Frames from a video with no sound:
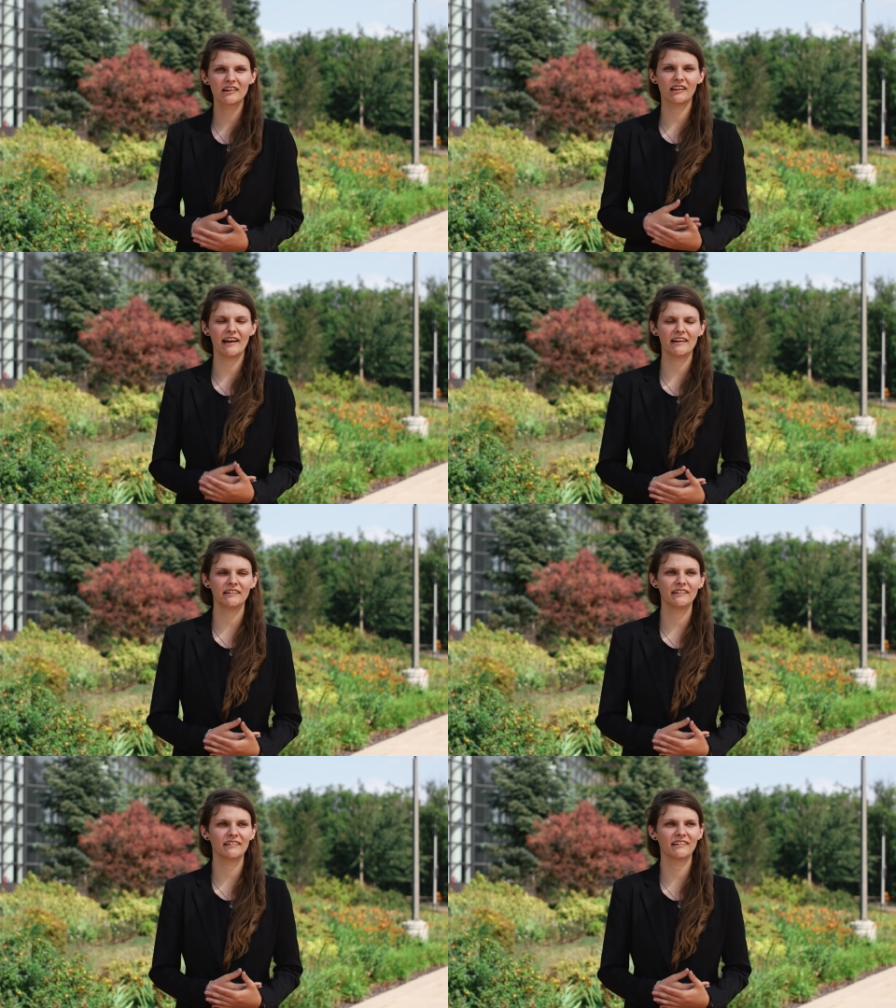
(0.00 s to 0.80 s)

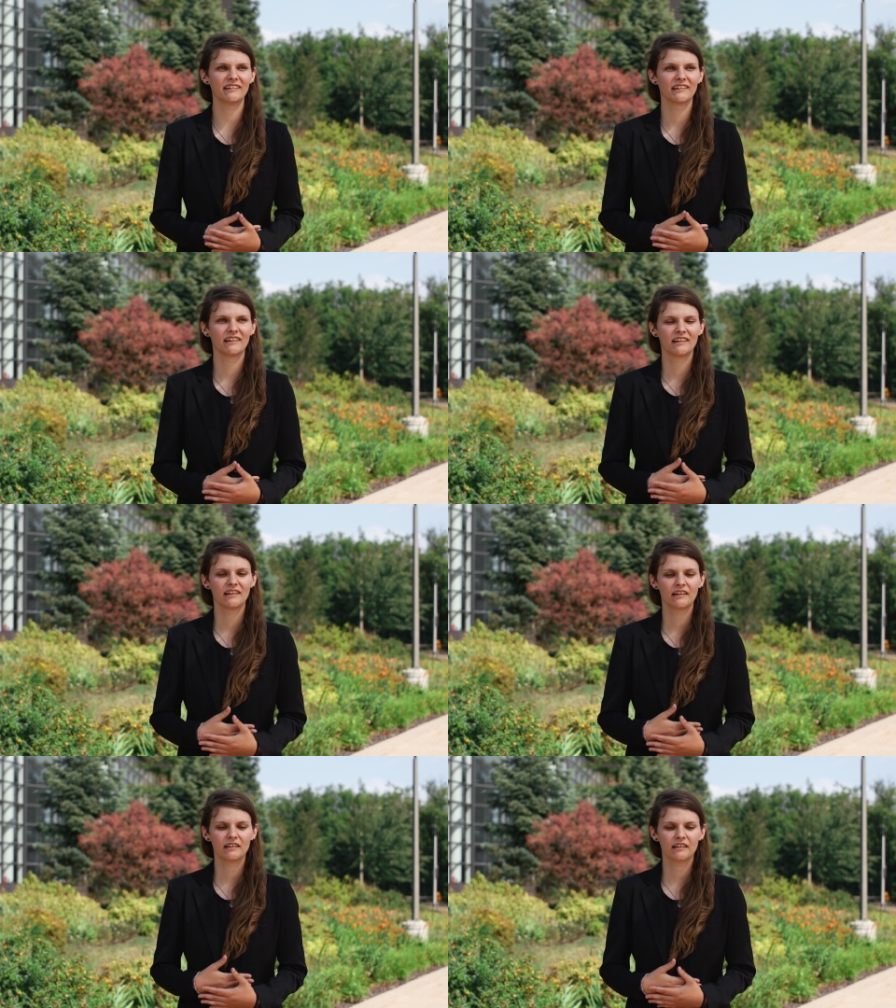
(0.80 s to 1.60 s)
classes
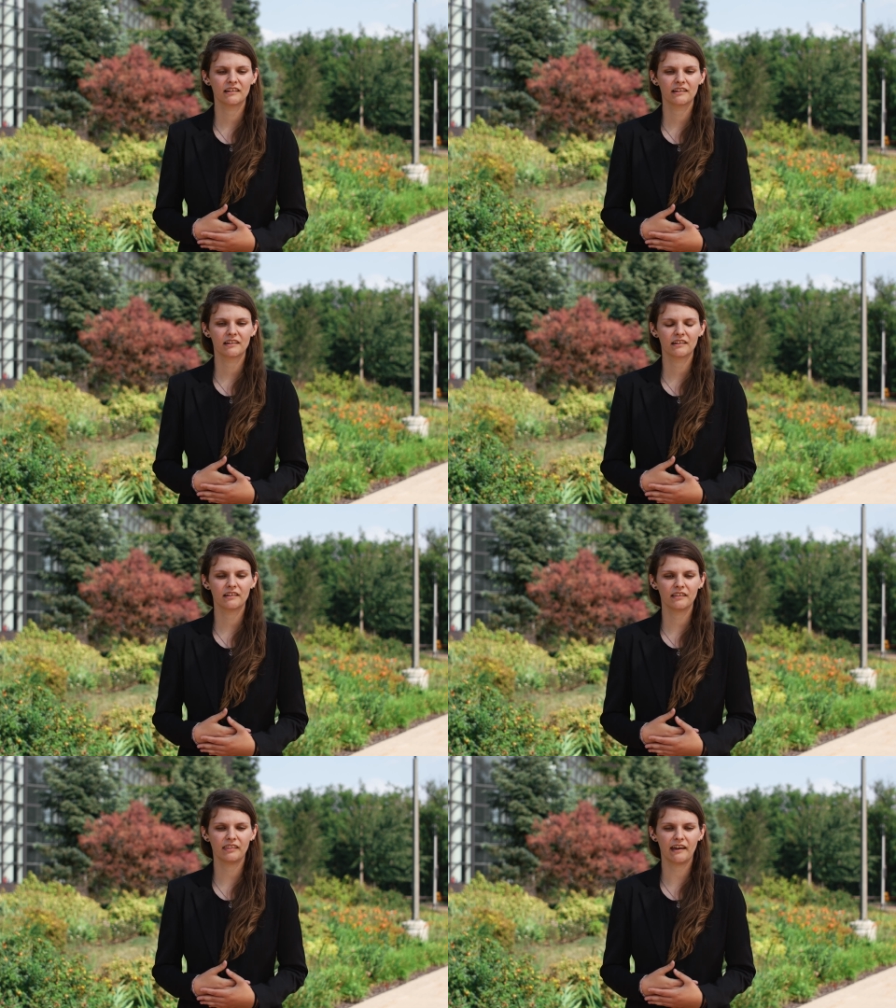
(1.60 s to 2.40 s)

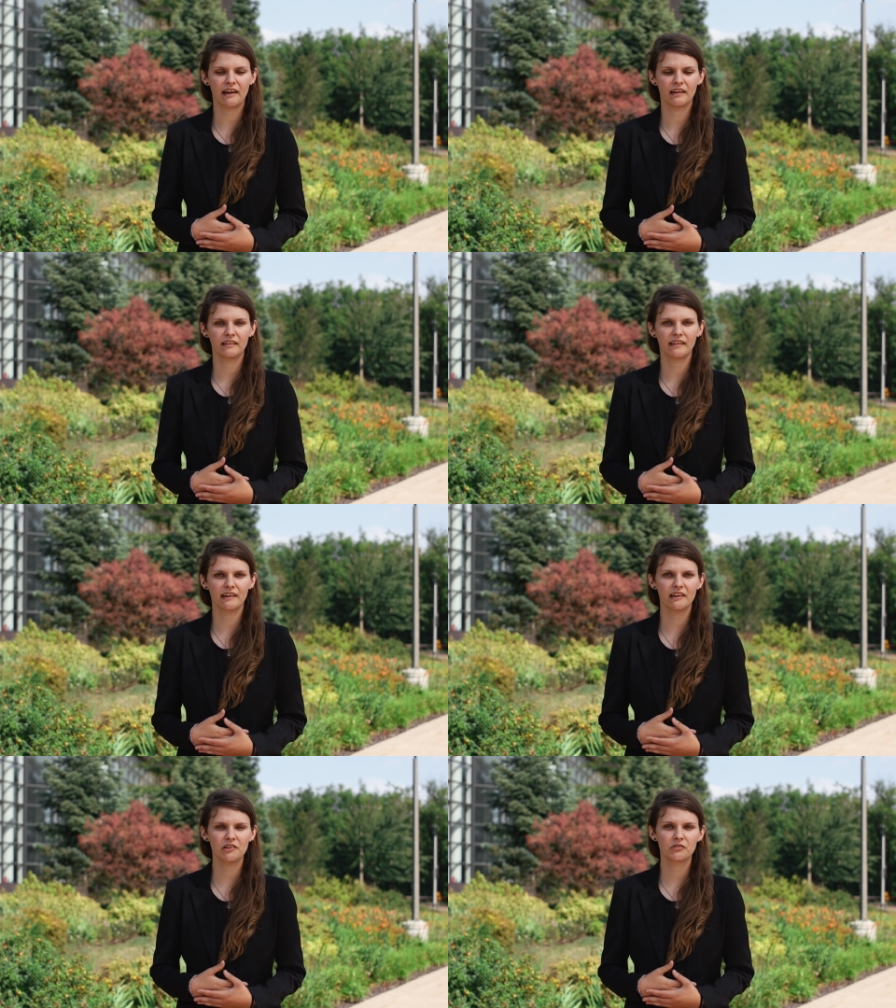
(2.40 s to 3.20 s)
that they
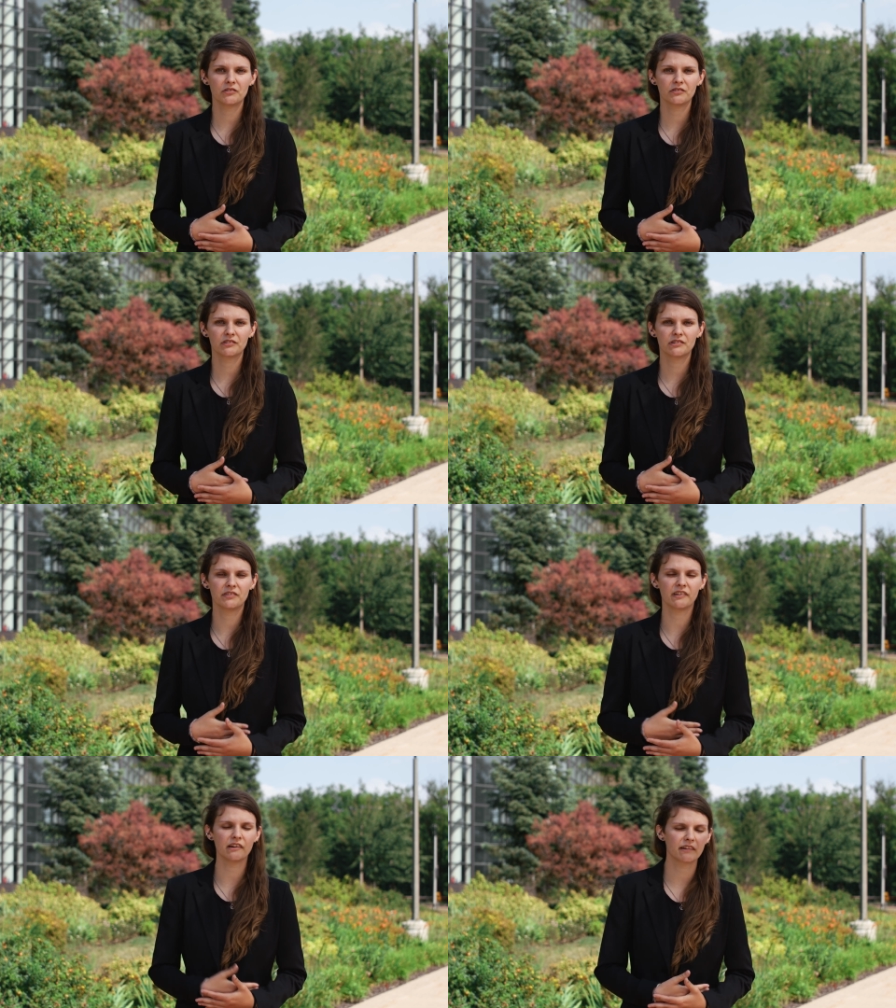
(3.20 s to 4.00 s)
get you to
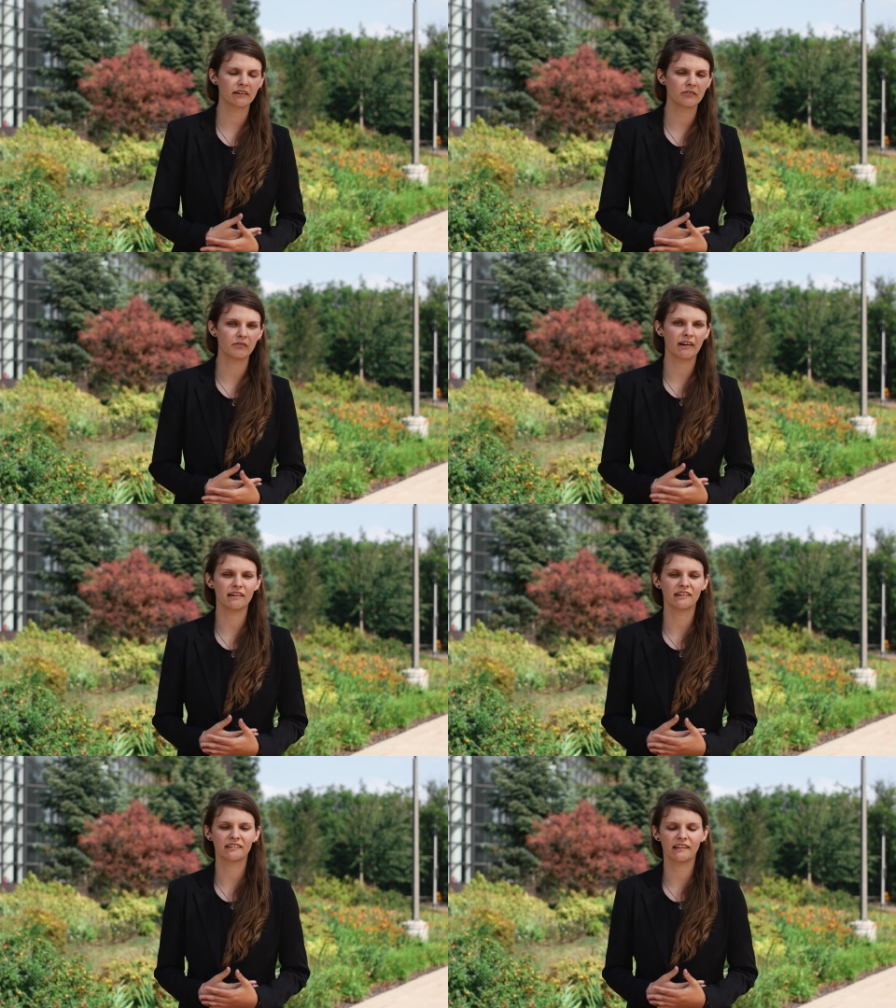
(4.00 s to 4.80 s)
think a certain
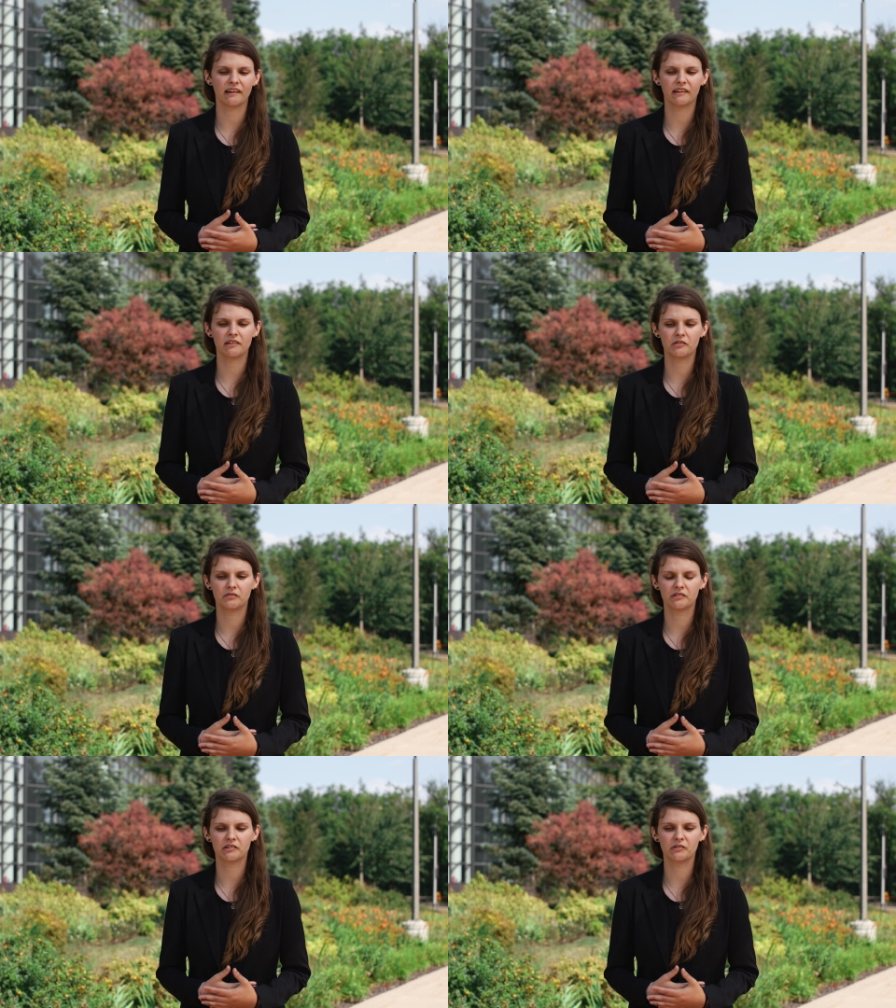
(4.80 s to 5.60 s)
way, they get you
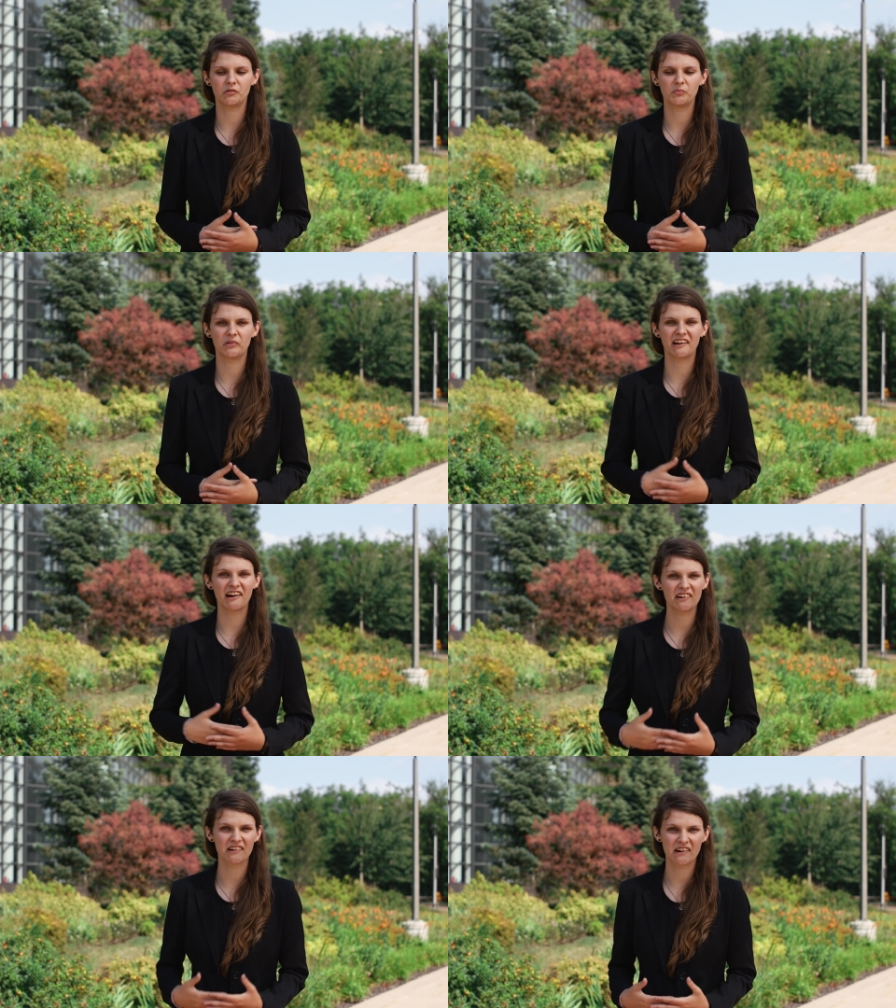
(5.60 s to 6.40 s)
to break out
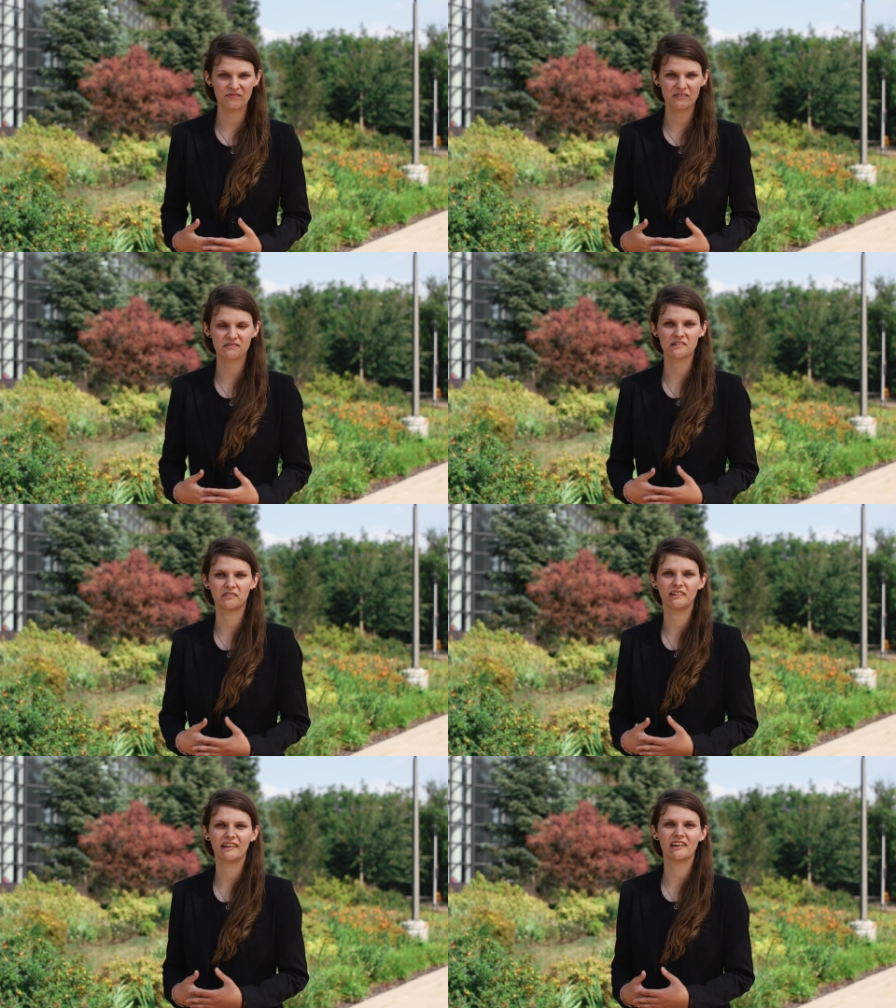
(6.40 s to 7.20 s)
of your comfort
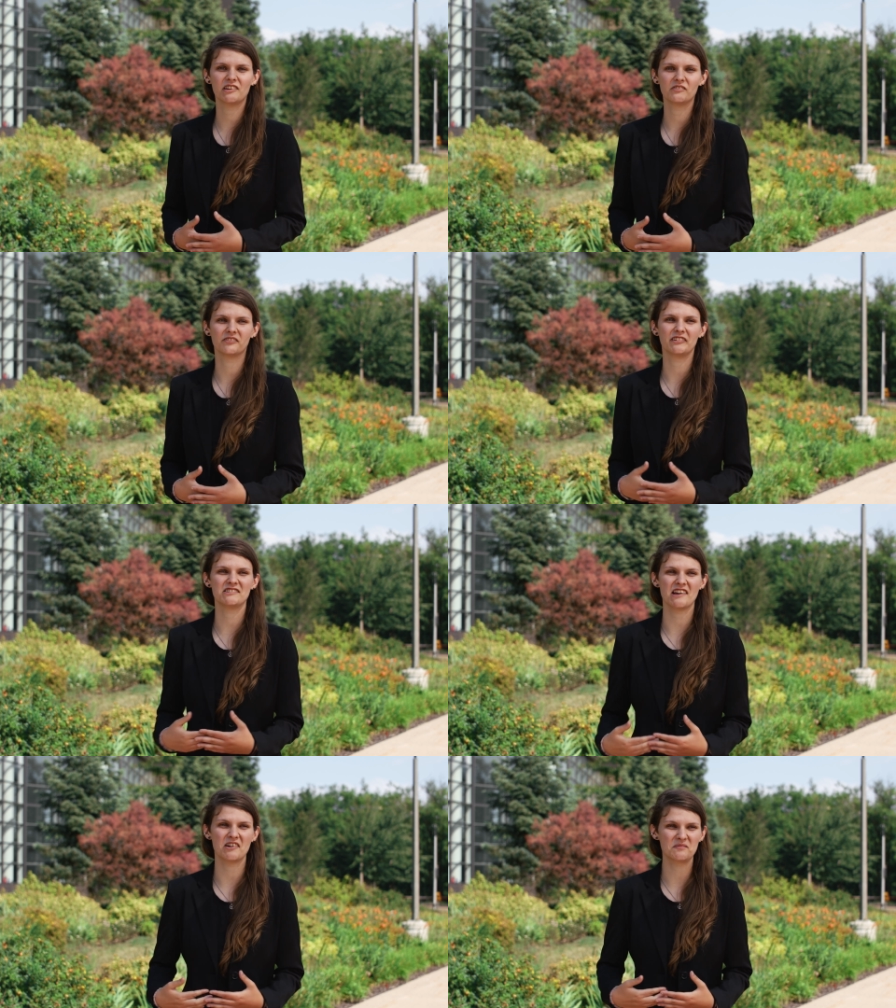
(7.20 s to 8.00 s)
zone, they get you to
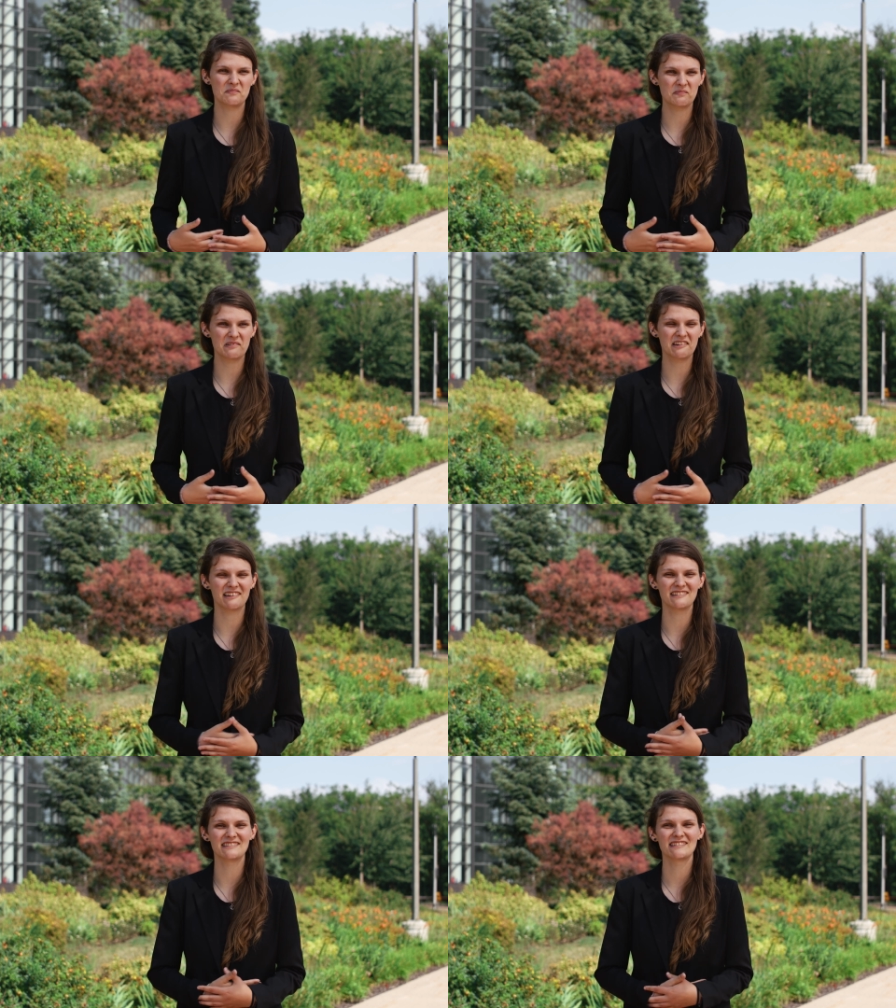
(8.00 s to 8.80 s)
reach out
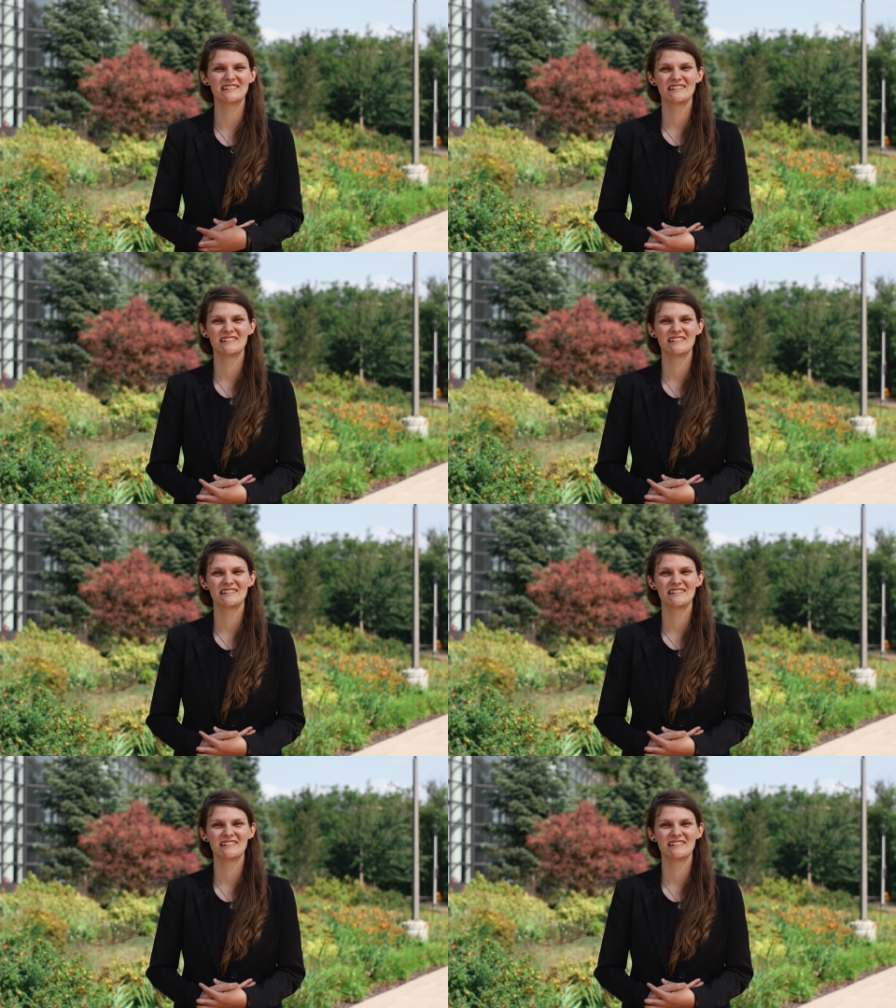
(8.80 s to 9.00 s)
because